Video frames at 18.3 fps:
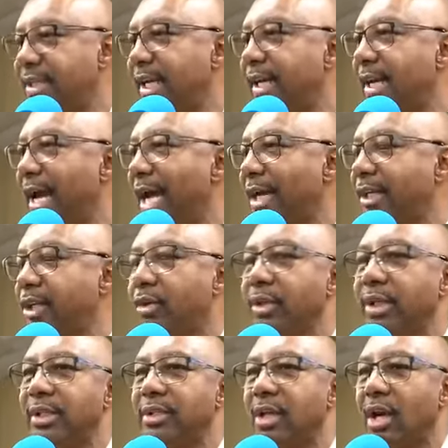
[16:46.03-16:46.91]
saying, I
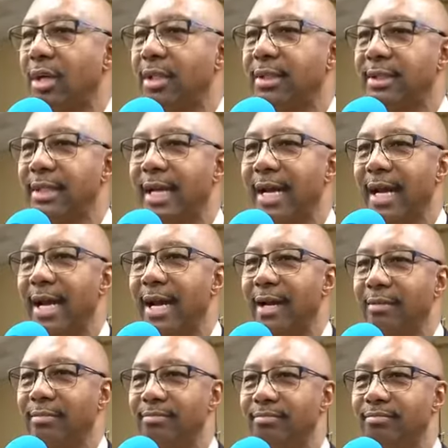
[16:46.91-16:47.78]
do this all the time.
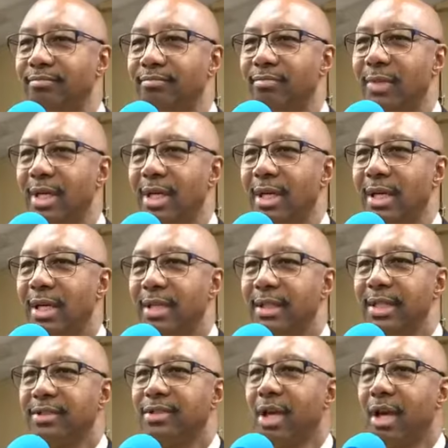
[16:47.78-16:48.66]

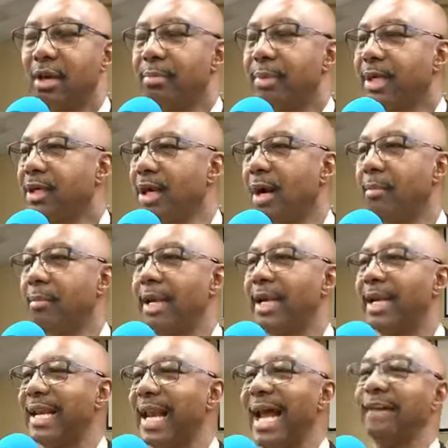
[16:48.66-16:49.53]
This ought to become a
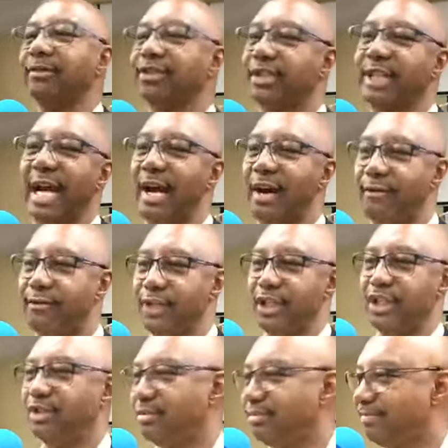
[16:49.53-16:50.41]
lifestyle for
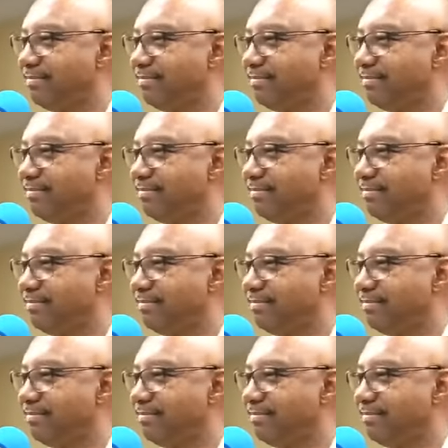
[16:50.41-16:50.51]
you.